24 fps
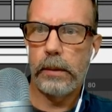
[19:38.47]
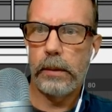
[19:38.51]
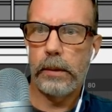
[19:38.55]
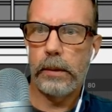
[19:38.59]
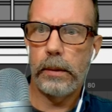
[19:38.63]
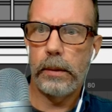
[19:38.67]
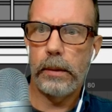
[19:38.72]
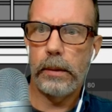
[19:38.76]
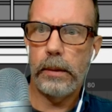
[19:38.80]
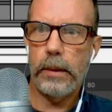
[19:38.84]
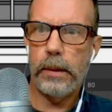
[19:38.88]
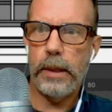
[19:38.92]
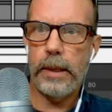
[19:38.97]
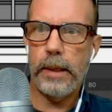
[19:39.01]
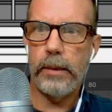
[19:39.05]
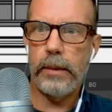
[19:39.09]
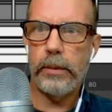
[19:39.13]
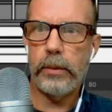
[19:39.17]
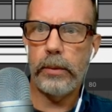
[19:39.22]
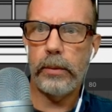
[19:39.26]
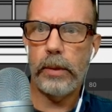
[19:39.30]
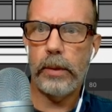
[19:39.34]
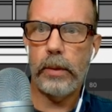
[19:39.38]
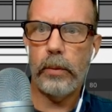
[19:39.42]
Now,
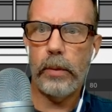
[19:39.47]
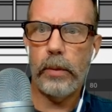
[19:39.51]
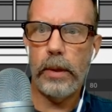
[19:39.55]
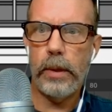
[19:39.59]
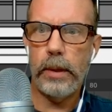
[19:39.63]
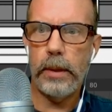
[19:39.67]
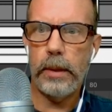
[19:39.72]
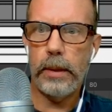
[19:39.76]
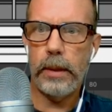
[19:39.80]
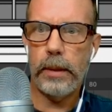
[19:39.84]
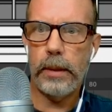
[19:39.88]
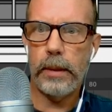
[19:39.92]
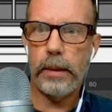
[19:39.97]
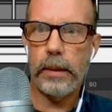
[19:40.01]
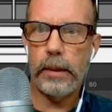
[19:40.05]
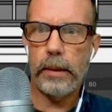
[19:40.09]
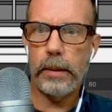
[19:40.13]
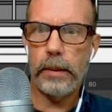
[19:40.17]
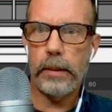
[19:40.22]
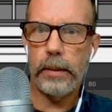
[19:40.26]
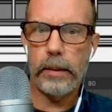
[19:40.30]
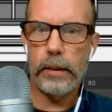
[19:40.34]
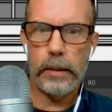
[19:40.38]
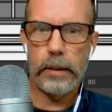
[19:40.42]
do I want to
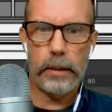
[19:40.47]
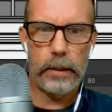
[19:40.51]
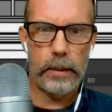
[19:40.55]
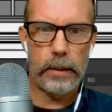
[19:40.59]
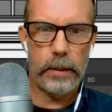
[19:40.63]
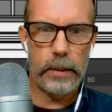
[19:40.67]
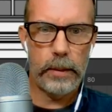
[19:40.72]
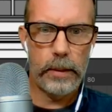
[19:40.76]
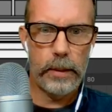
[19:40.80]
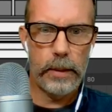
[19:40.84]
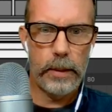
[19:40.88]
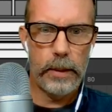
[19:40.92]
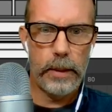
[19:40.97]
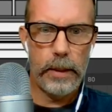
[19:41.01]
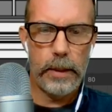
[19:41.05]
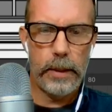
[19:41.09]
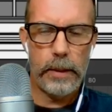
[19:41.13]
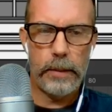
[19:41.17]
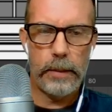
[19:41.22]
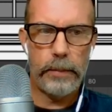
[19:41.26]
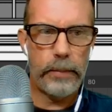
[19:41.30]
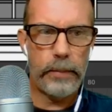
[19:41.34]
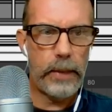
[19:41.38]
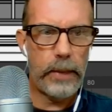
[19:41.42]

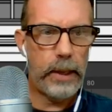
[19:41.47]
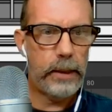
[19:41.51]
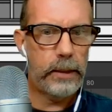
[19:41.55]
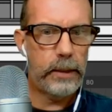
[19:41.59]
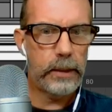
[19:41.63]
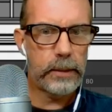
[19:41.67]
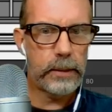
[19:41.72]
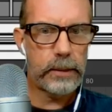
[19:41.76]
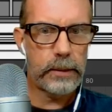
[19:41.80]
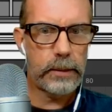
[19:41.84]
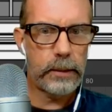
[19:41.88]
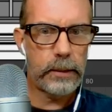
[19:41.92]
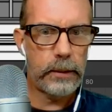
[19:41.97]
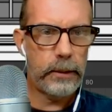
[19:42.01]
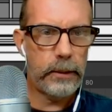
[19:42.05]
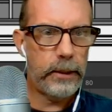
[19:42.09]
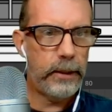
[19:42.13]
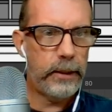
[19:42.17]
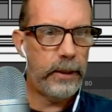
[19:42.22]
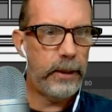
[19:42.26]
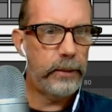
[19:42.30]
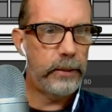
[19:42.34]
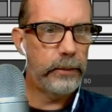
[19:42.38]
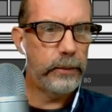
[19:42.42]
make this
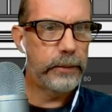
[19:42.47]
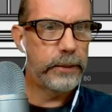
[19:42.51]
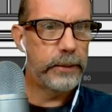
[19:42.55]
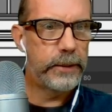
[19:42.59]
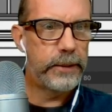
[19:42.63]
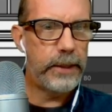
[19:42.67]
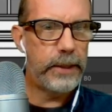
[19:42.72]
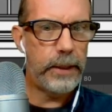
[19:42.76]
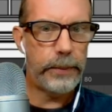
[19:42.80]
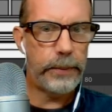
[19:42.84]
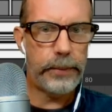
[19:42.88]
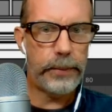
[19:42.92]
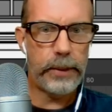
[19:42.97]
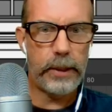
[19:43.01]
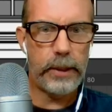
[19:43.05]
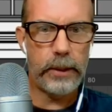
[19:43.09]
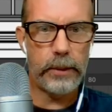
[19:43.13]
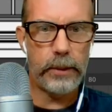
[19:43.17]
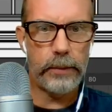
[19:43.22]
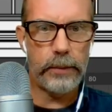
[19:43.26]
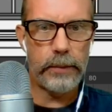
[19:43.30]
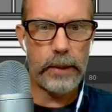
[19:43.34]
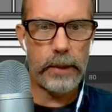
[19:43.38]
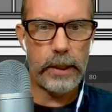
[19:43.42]
little dip here
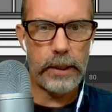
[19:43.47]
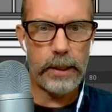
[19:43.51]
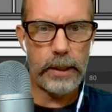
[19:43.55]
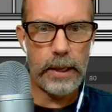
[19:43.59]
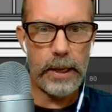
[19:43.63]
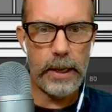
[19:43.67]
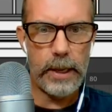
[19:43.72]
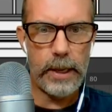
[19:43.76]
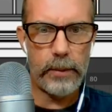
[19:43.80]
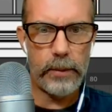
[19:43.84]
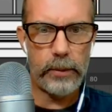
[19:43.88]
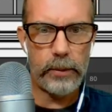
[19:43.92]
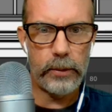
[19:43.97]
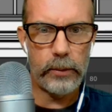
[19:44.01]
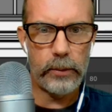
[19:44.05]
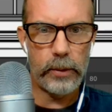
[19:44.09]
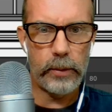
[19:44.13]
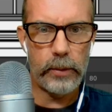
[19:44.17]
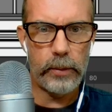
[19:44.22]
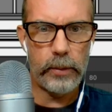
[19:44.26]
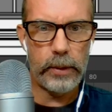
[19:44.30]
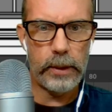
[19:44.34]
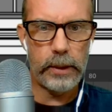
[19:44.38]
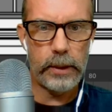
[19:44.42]
right now, or do I
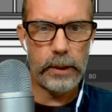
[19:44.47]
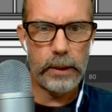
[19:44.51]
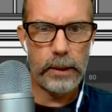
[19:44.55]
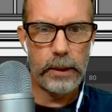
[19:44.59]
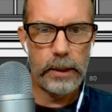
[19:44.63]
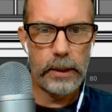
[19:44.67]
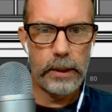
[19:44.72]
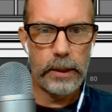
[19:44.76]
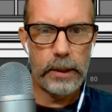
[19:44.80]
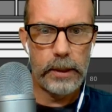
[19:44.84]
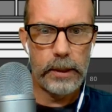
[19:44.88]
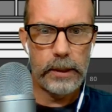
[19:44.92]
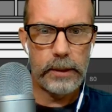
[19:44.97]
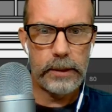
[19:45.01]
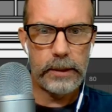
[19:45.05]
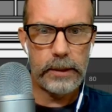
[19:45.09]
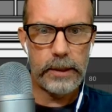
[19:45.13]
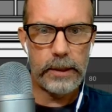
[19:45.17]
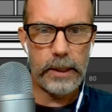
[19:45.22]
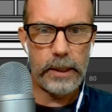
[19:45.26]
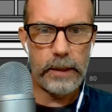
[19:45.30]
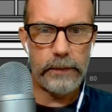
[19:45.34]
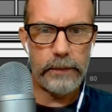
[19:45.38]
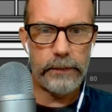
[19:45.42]
want to
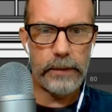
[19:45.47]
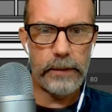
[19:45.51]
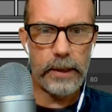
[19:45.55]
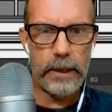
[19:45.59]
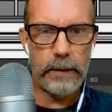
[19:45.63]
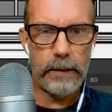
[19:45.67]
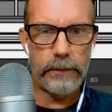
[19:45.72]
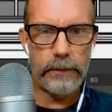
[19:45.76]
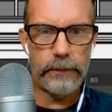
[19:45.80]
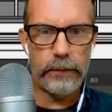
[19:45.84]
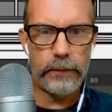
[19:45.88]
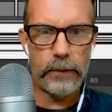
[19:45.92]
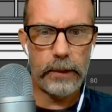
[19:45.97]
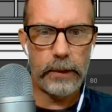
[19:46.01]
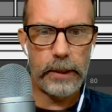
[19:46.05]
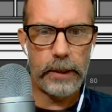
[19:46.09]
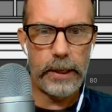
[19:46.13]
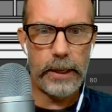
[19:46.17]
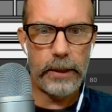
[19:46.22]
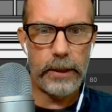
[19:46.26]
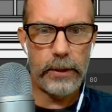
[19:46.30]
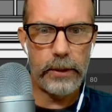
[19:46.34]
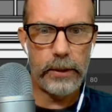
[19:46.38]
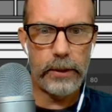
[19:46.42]
save that for
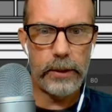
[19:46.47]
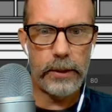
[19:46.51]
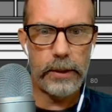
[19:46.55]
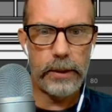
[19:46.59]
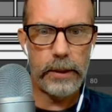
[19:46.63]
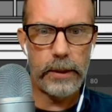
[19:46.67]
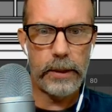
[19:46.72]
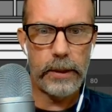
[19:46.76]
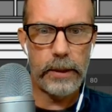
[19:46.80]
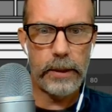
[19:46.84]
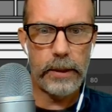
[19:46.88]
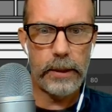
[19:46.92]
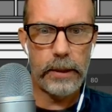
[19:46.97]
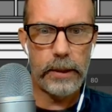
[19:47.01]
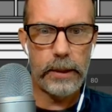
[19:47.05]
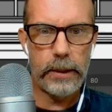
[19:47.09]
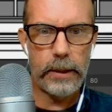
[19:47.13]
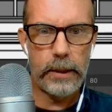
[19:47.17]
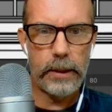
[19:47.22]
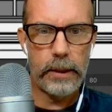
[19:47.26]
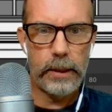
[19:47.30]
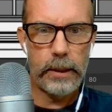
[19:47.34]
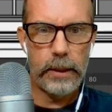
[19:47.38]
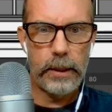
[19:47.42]
later?
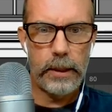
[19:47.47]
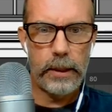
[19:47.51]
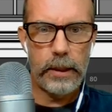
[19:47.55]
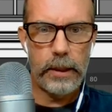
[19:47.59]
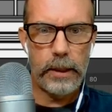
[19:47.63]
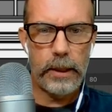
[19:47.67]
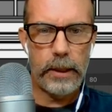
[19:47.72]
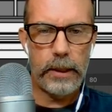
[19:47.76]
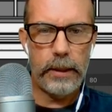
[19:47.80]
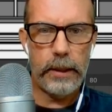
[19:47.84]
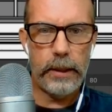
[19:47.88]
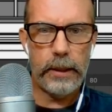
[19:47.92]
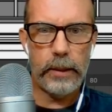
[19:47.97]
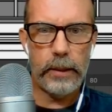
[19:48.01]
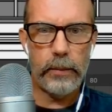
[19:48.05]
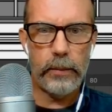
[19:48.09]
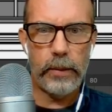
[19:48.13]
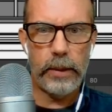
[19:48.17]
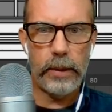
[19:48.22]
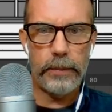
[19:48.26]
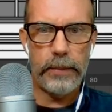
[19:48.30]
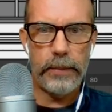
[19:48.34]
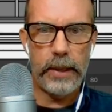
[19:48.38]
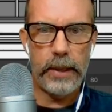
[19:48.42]
I think I want
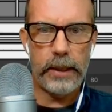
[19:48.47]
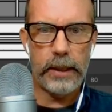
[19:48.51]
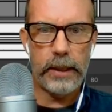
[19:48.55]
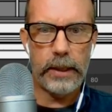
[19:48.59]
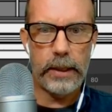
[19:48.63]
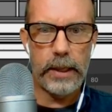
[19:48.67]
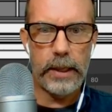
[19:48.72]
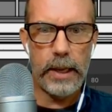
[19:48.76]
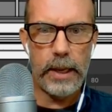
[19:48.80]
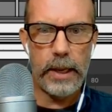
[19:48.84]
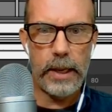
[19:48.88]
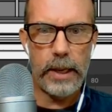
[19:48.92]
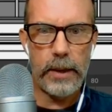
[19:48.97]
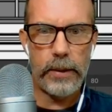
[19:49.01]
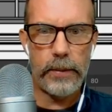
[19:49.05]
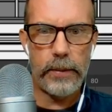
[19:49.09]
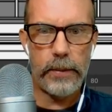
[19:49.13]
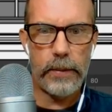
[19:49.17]
to make it now.